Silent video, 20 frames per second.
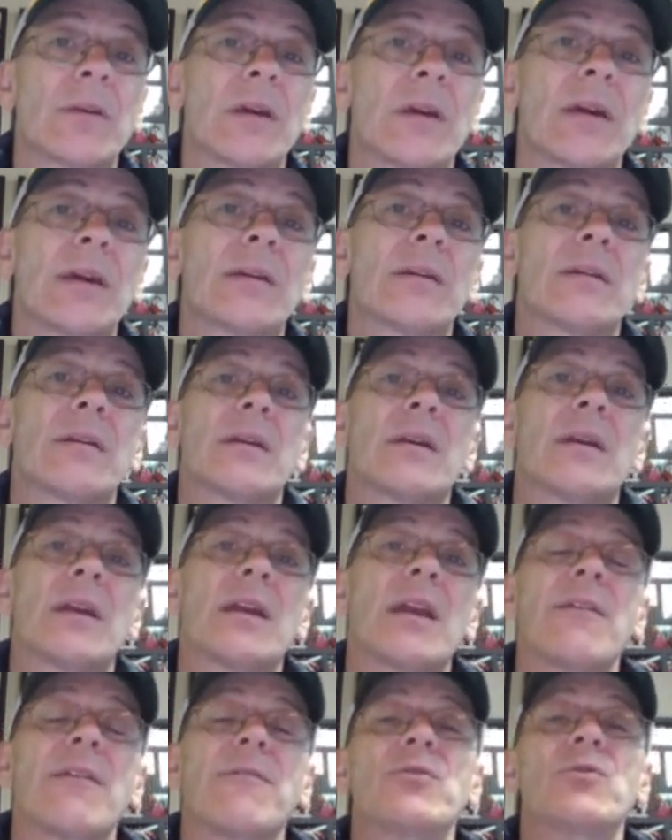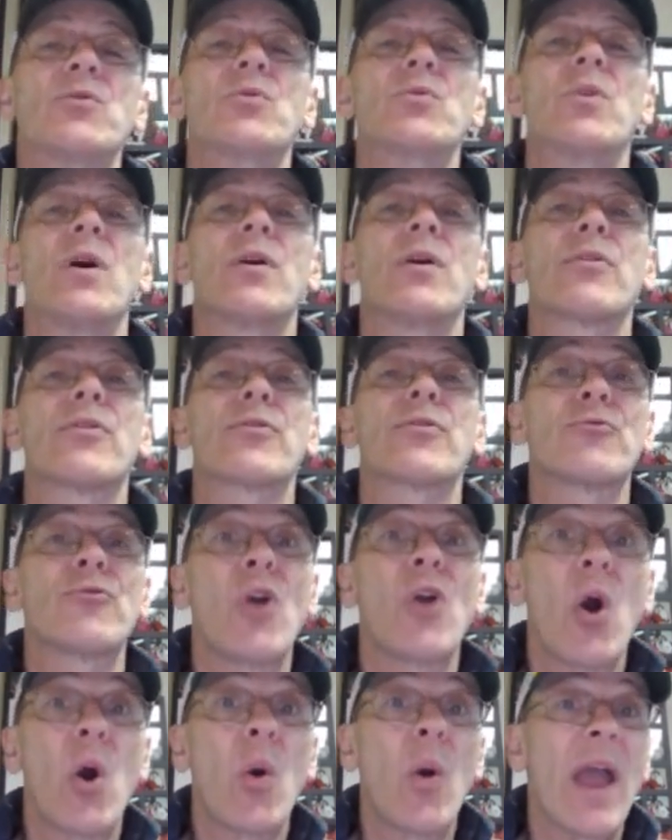Okay, if you
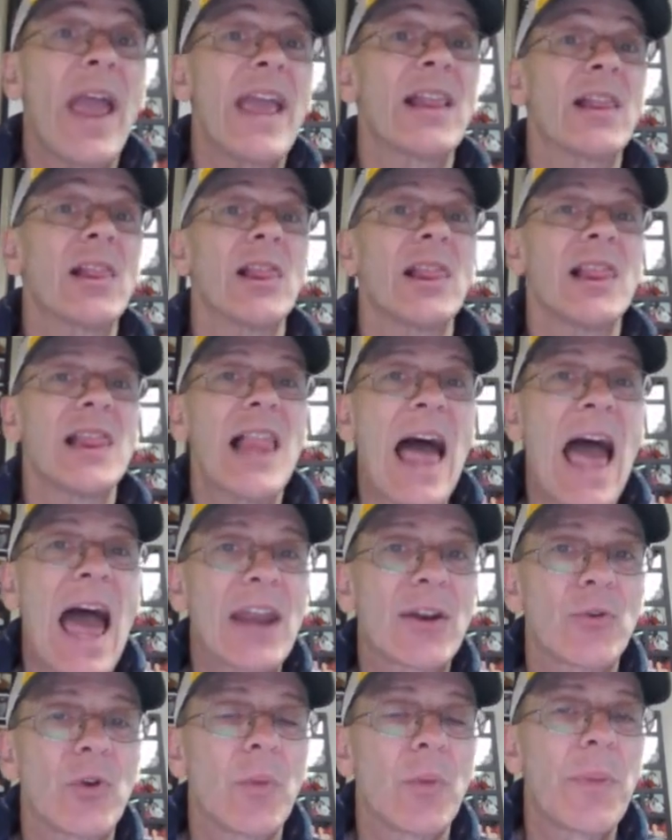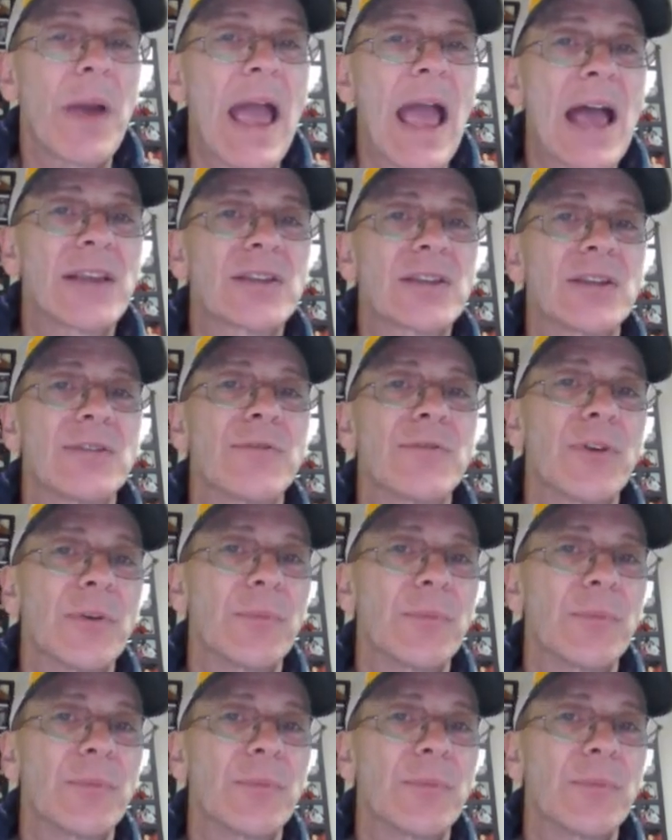throw a lateral pass in